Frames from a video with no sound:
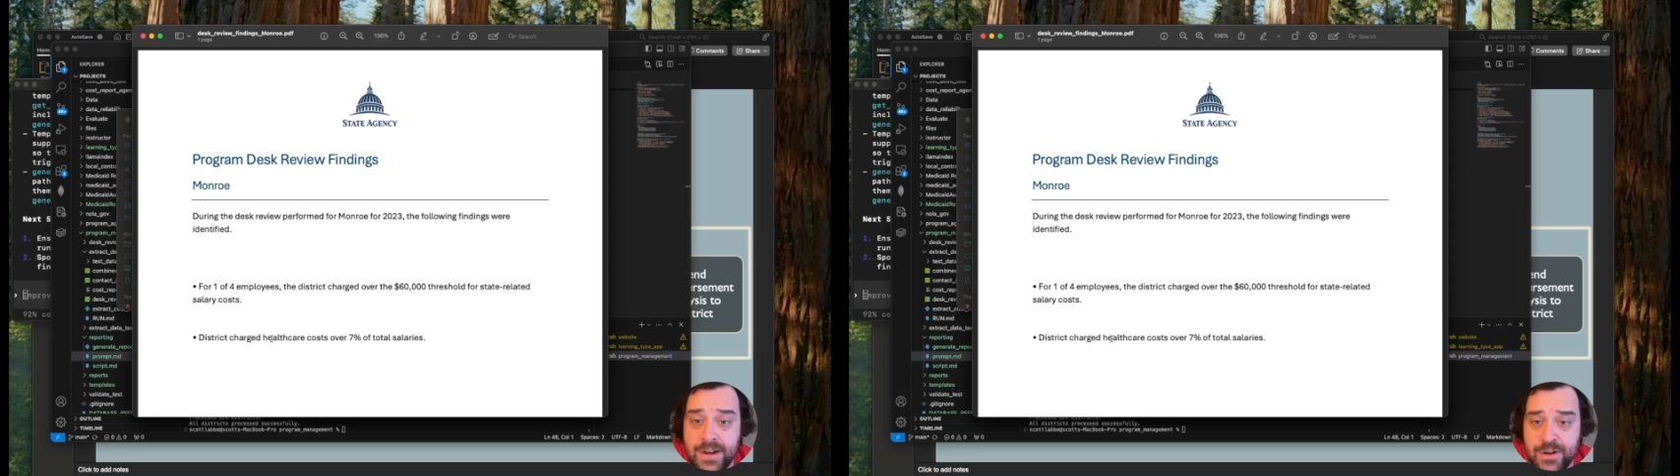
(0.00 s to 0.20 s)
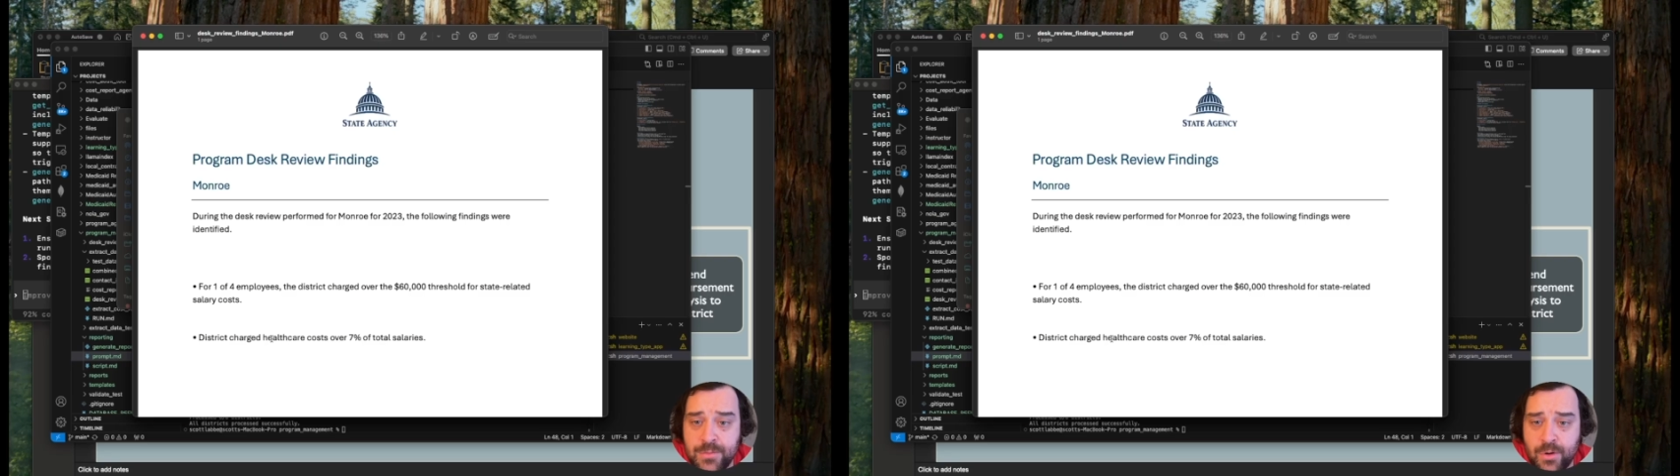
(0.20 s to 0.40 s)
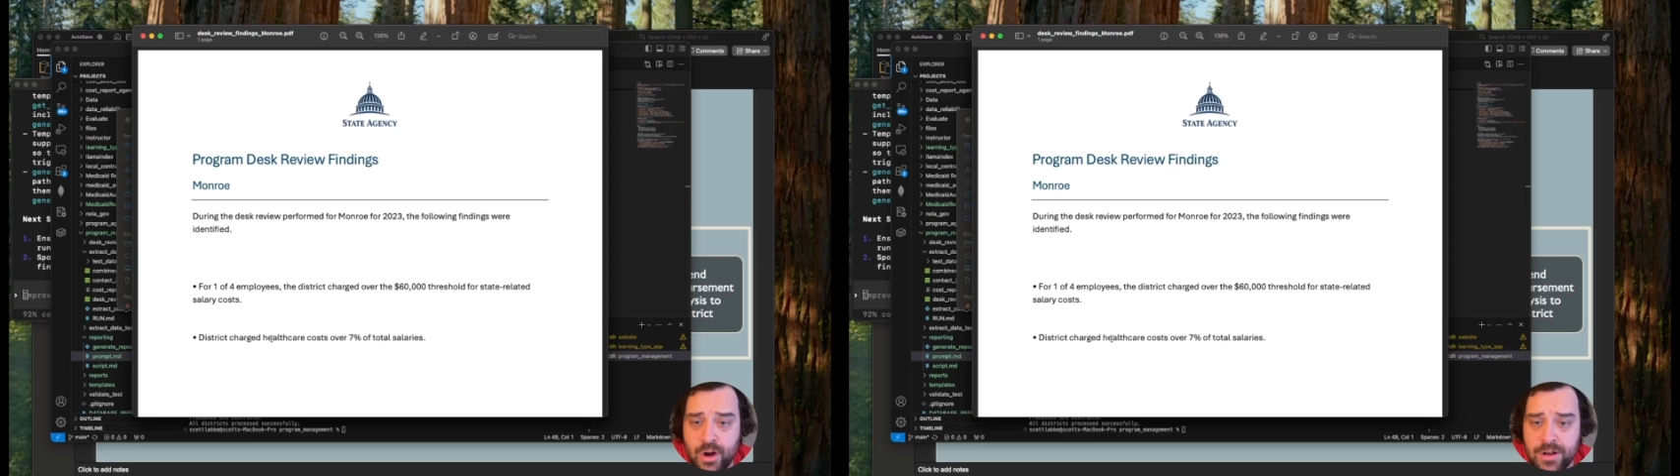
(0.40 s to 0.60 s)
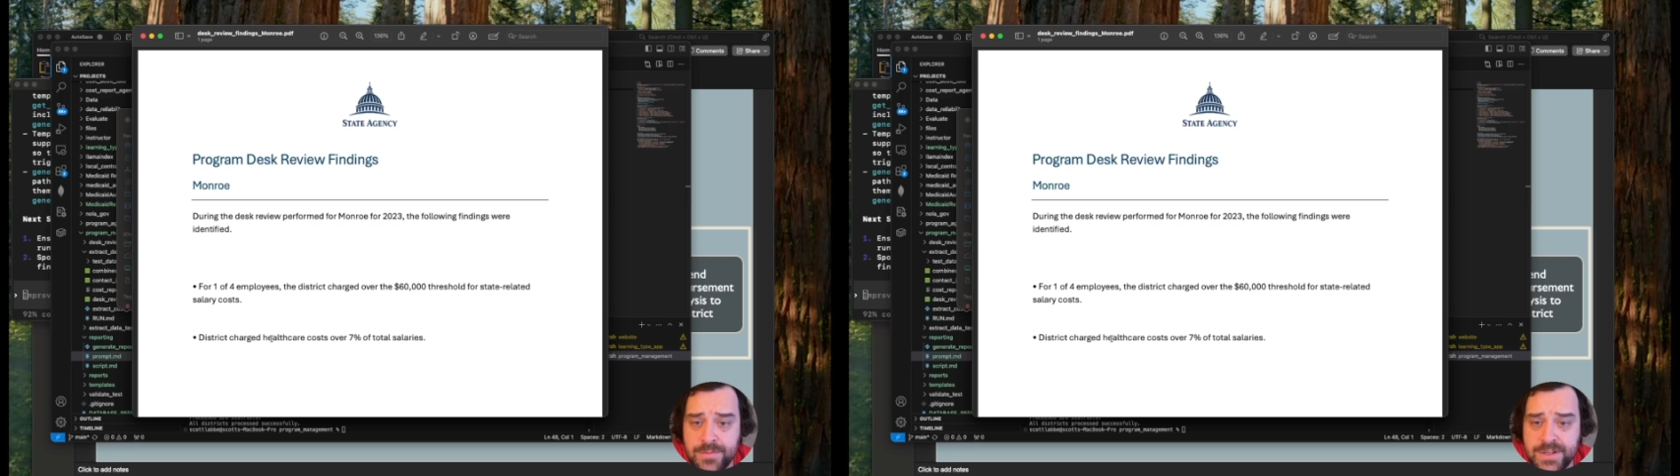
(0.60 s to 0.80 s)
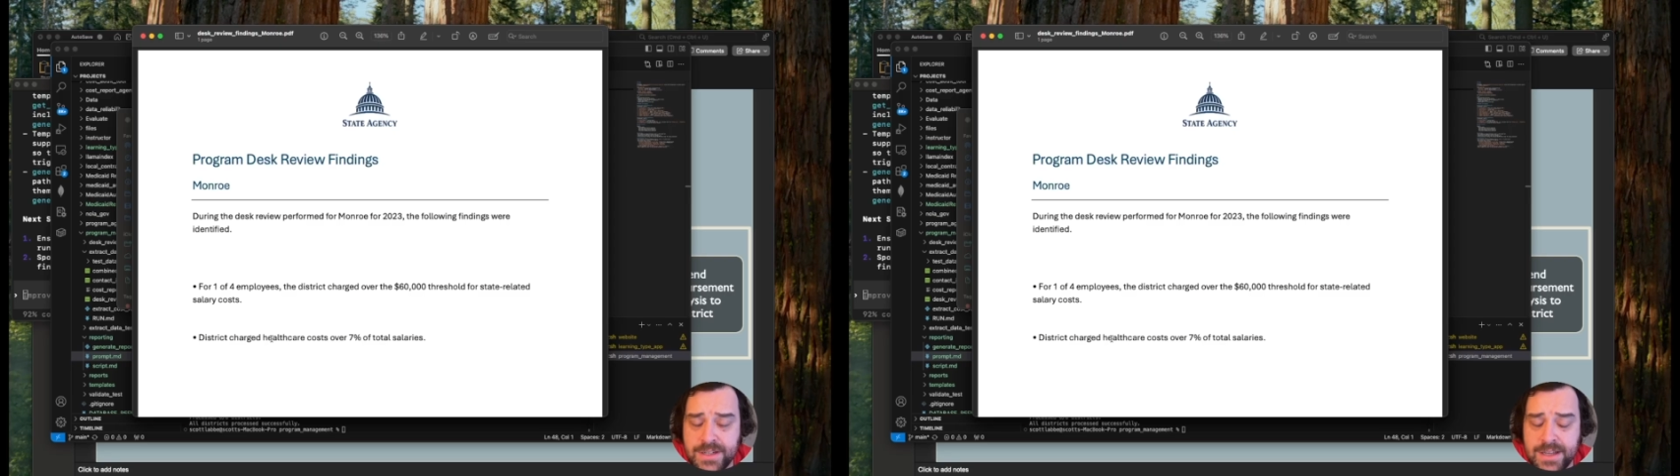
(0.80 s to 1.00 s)
new
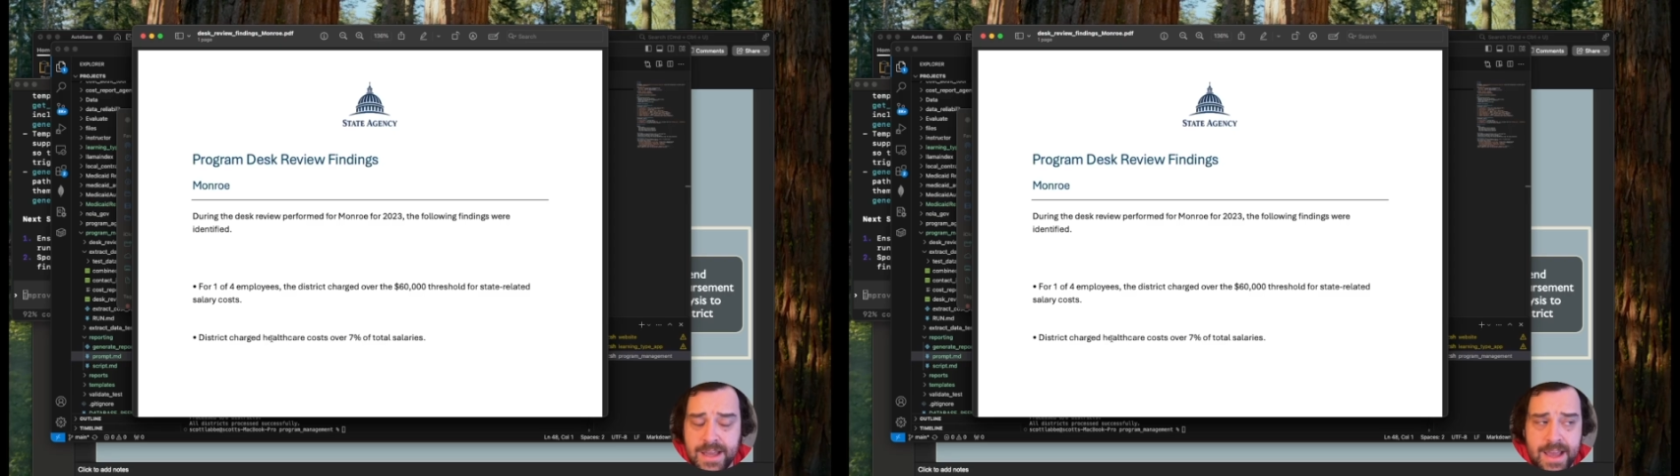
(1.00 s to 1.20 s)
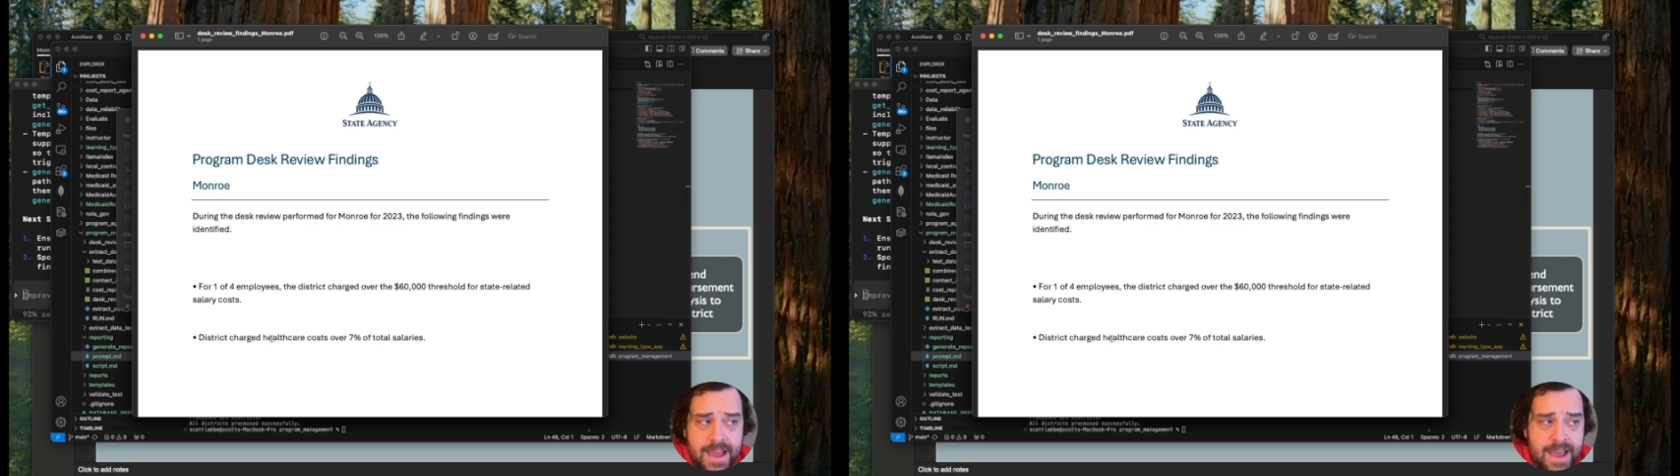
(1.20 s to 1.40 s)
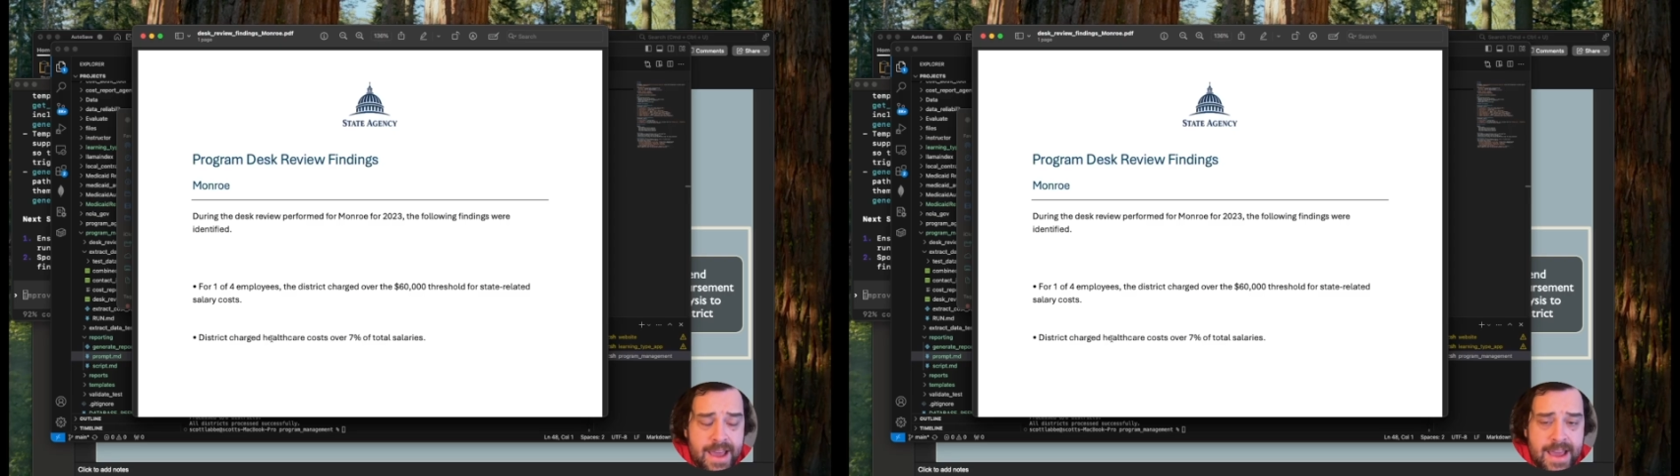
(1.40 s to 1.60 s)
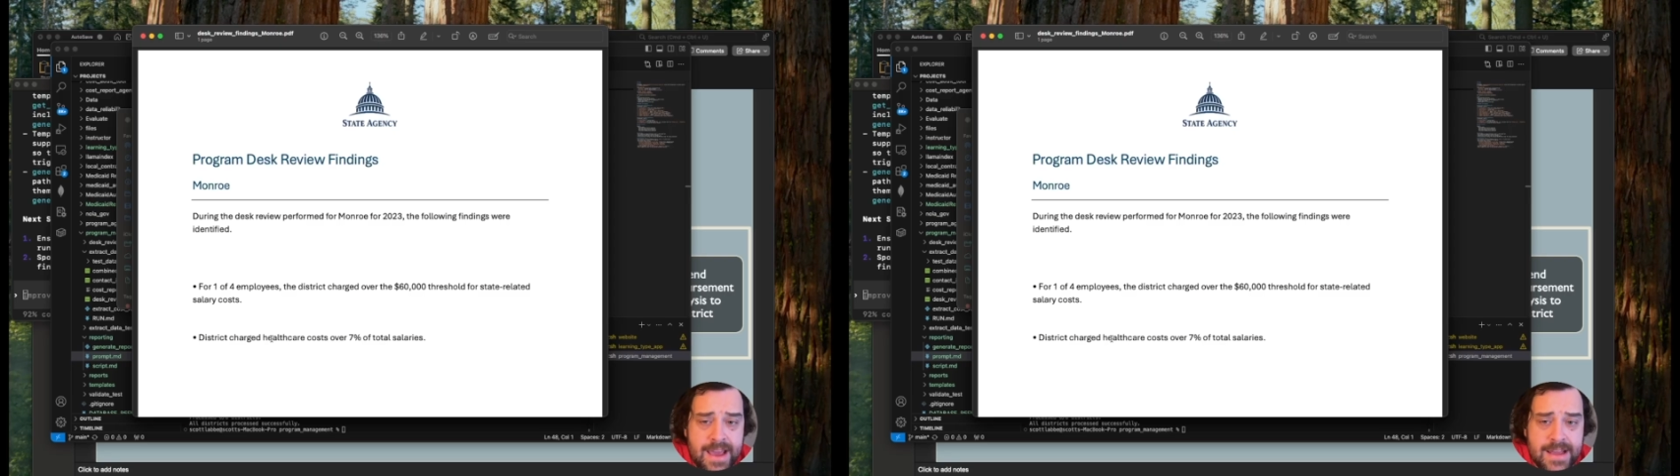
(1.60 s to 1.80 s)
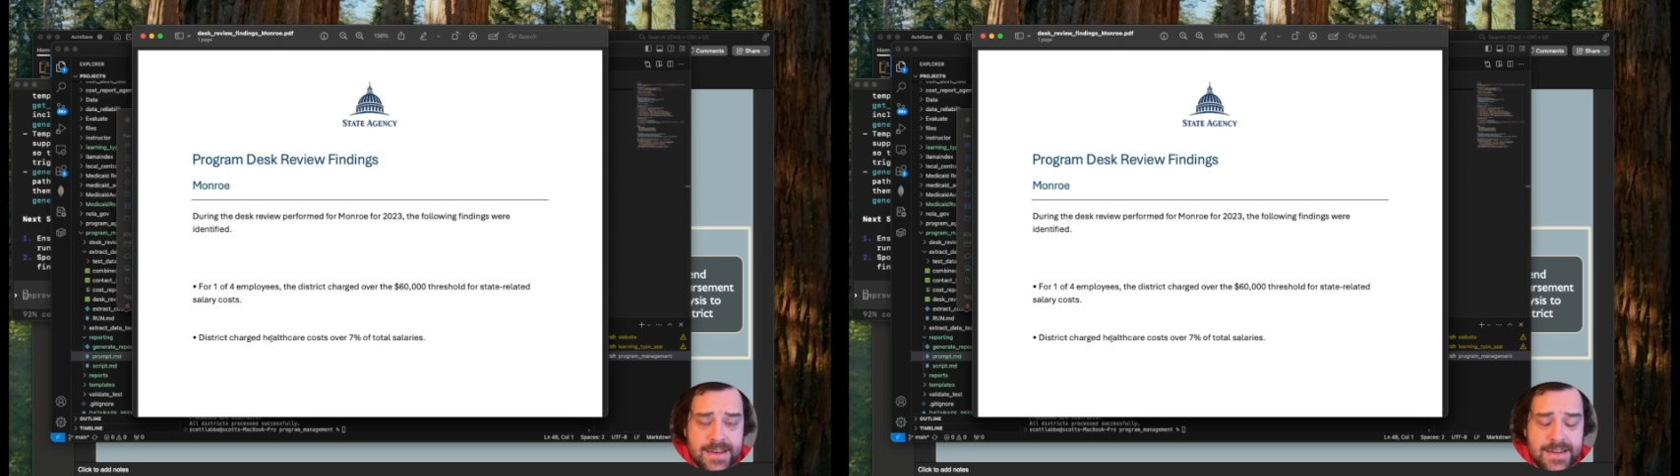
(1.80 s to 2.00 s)
prompt
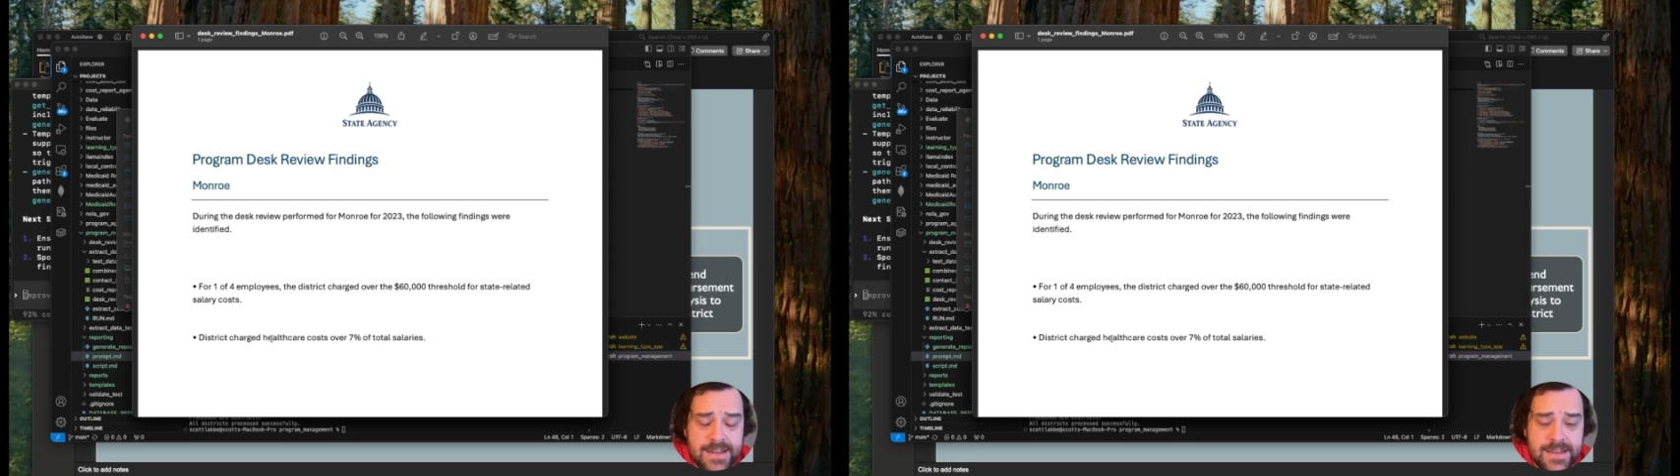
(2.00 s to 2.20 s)
and